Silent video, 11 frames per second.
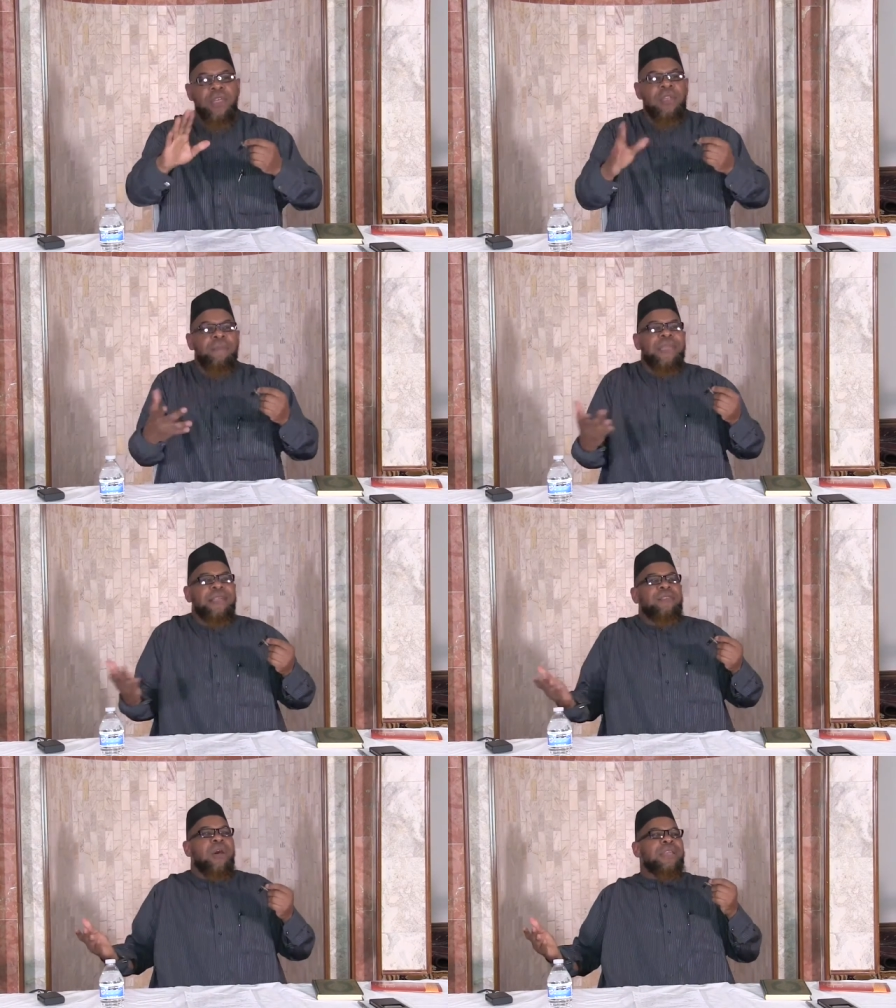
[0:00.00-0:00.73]
The Nabi
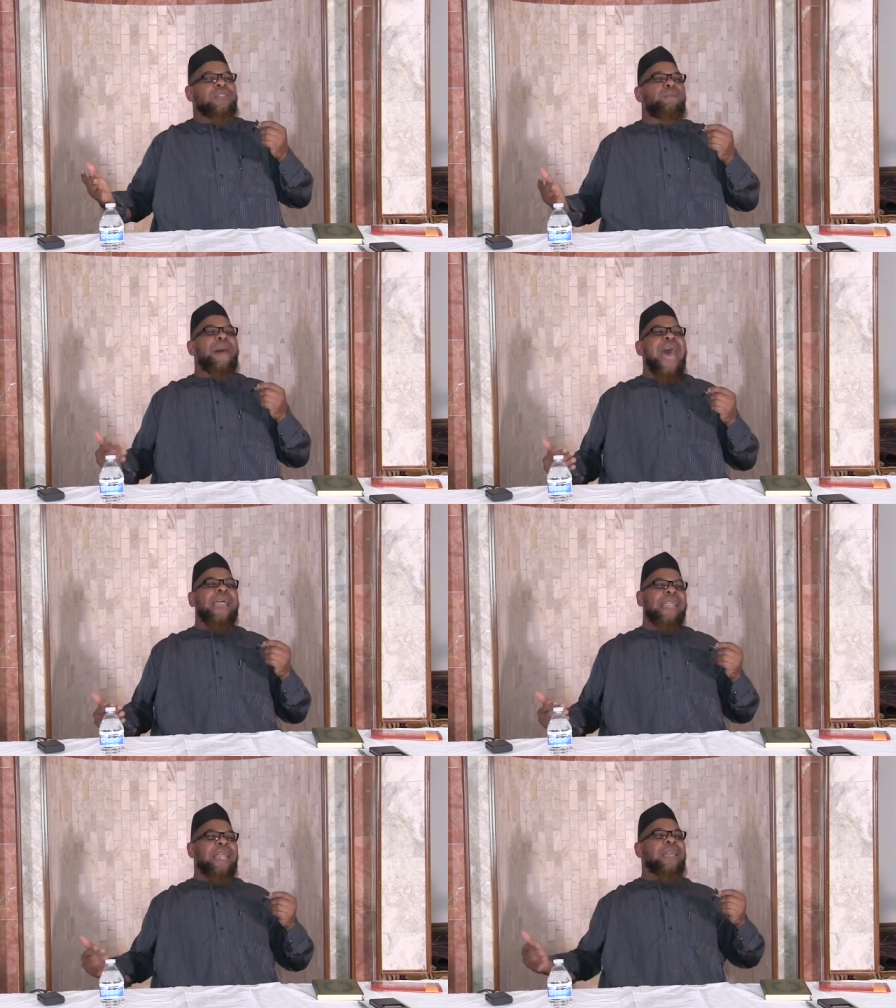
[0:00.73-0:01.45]
is on his
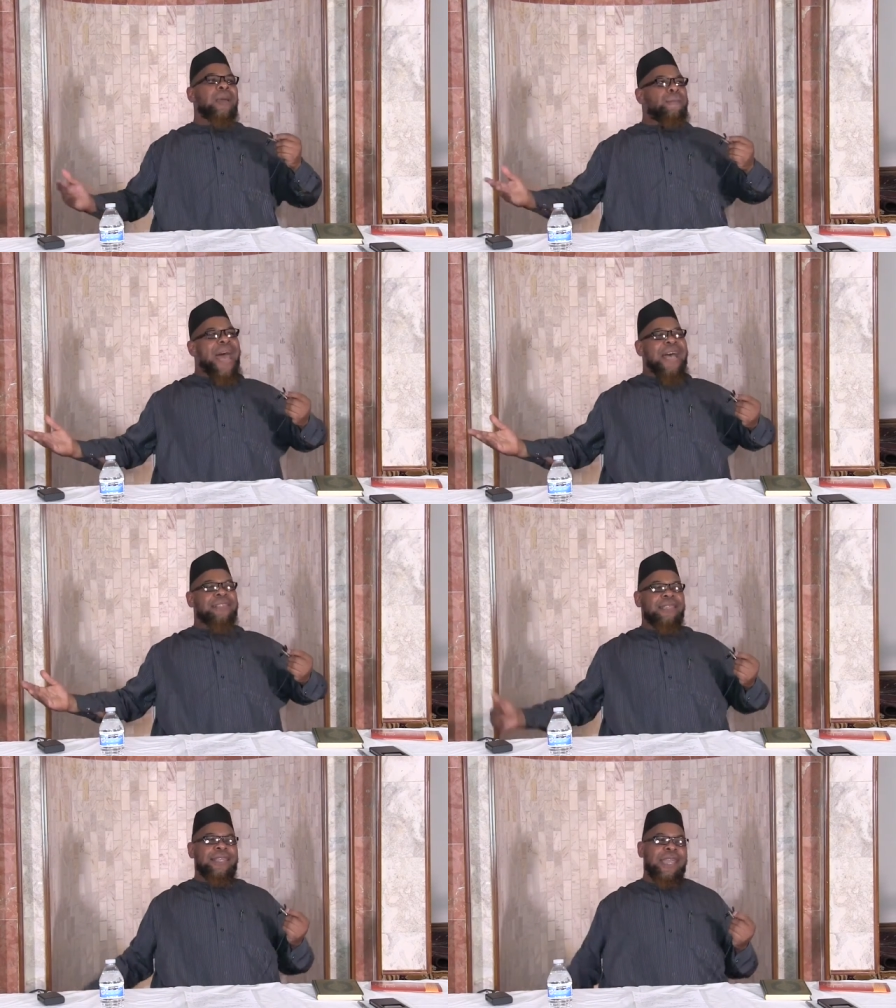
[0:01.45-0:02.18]
back,
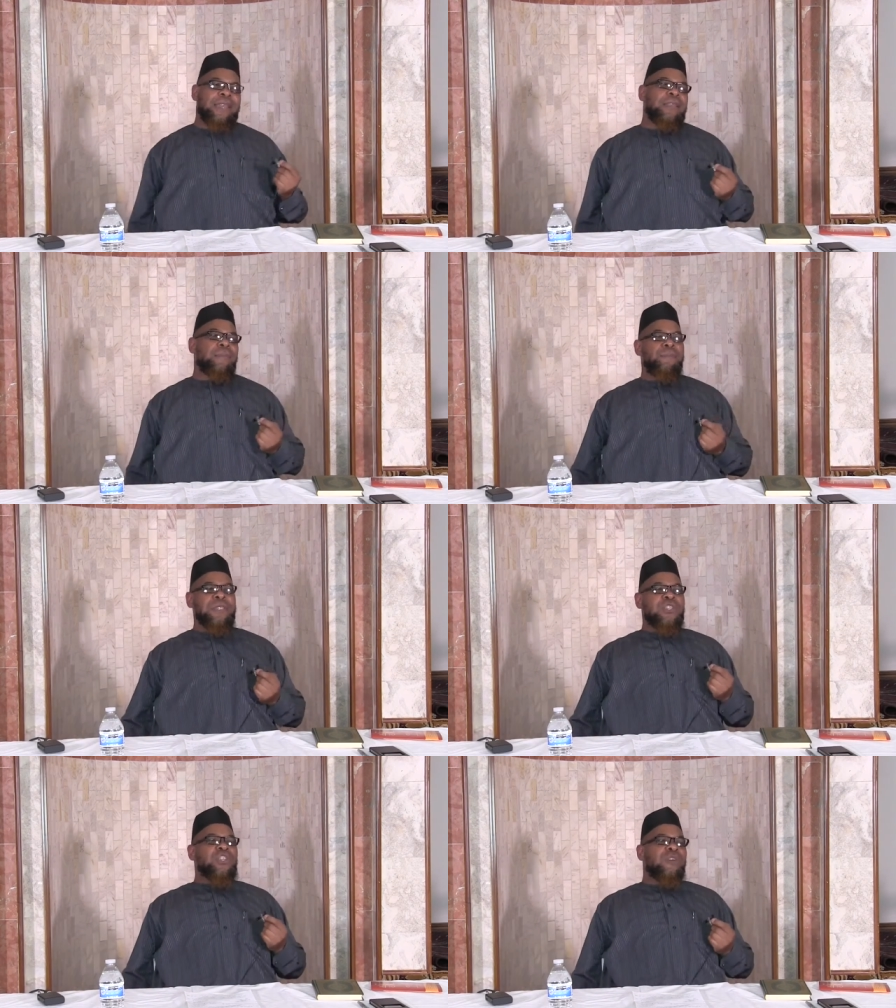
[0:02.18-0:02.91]
incapacitated, in a
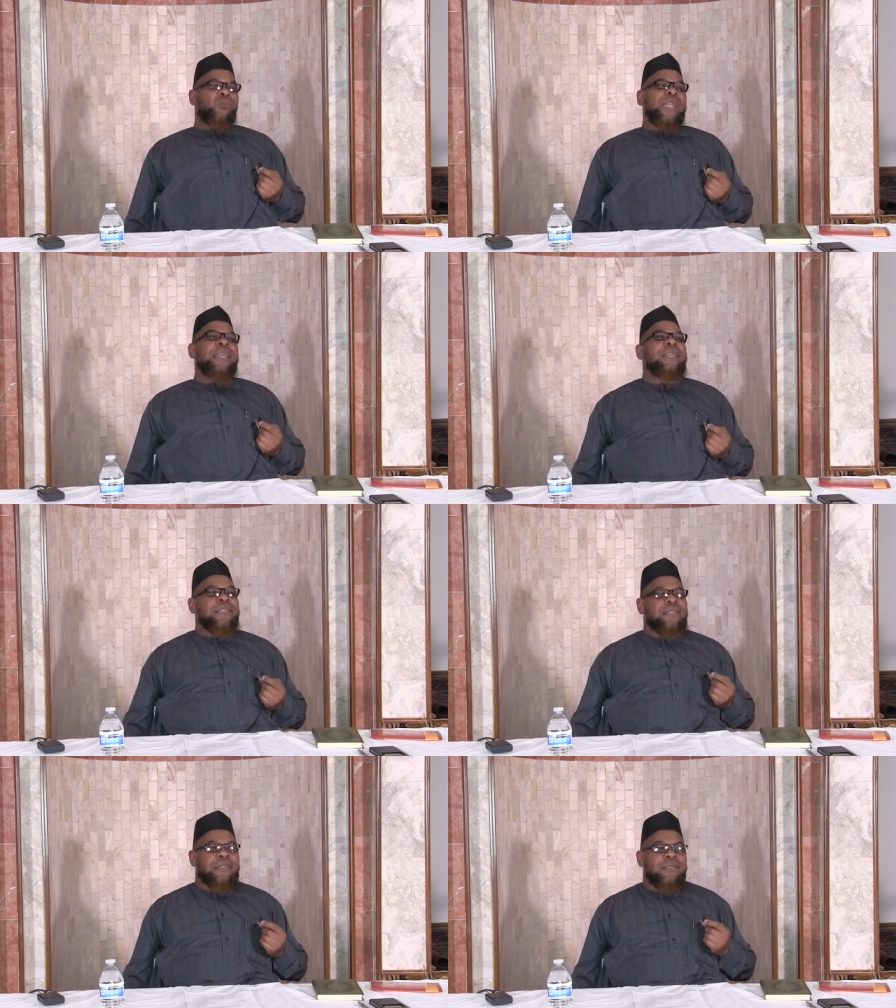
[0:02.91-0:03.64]
position of
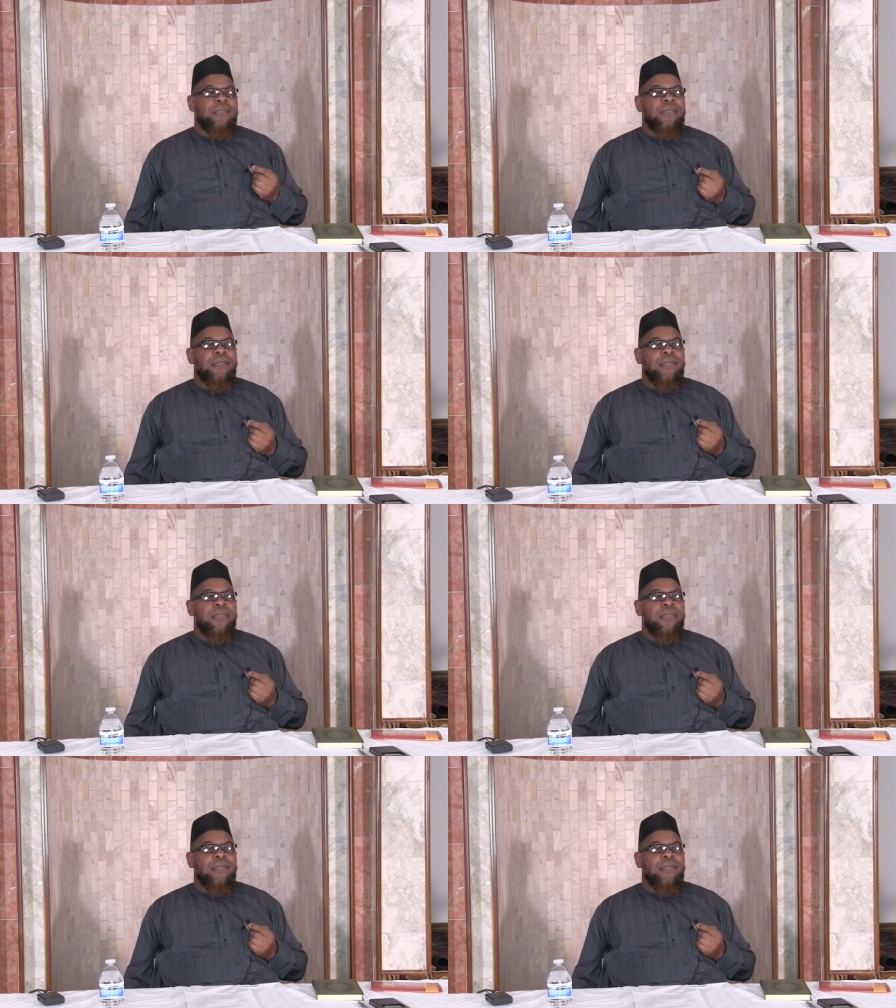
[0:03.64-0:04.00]
weakness.